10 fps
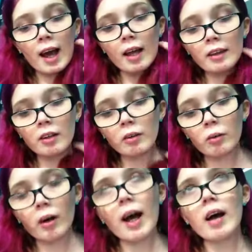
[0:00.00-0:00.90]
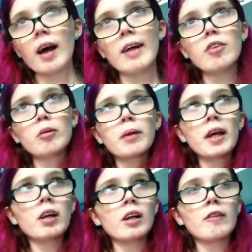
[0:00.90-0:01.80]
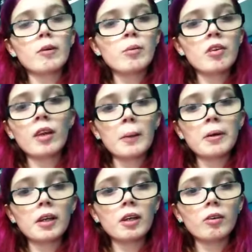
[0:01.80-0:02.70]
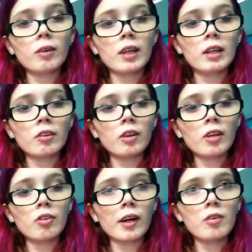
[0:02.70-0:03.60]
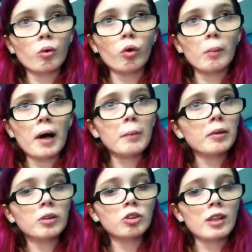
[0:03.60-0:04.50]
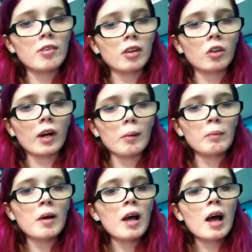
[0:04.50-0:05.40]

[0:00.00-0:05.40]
Though I do plan on, if I'm still up here when 3 Days Grace or Papa Roach gets their new album,